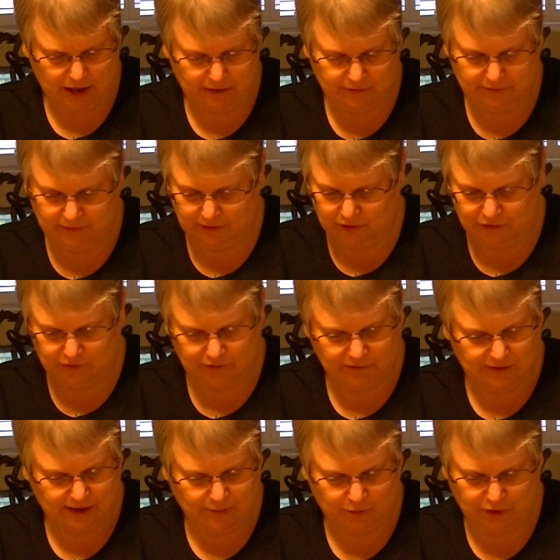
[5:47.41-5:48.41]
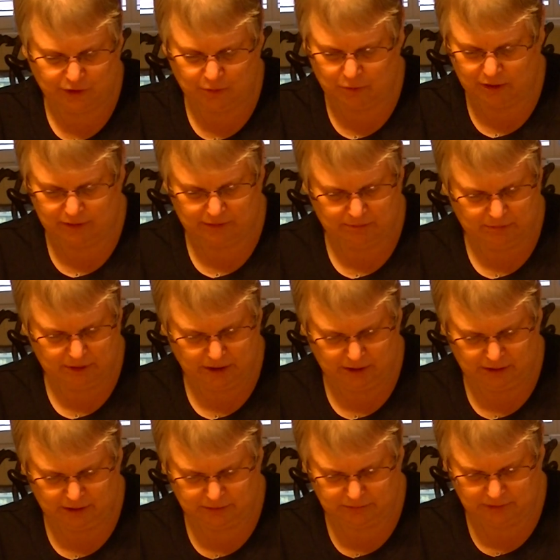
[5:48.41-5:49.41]
You decide whether you want it in the
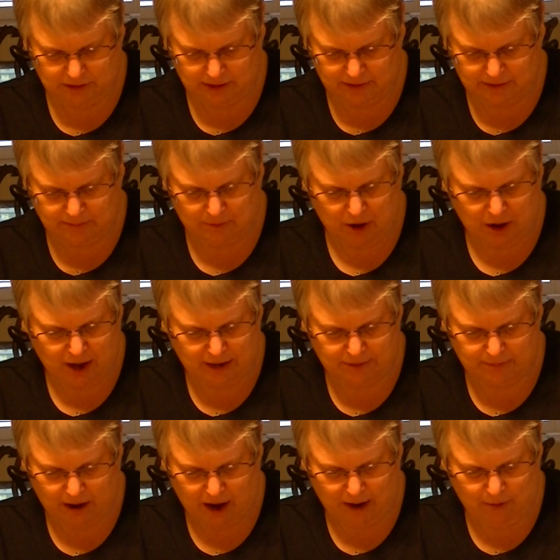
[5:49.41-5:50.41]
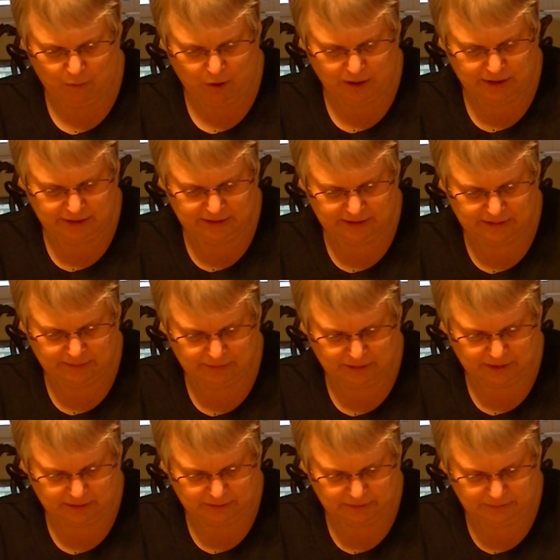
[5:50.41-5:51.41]
middle, on the bottom. I want it in the
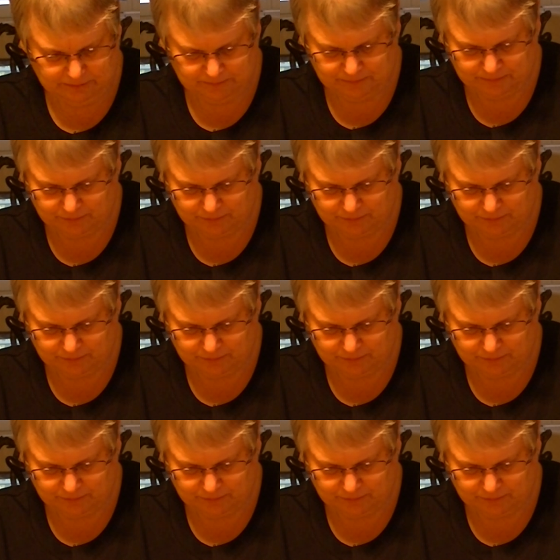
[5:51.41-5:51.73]
middle.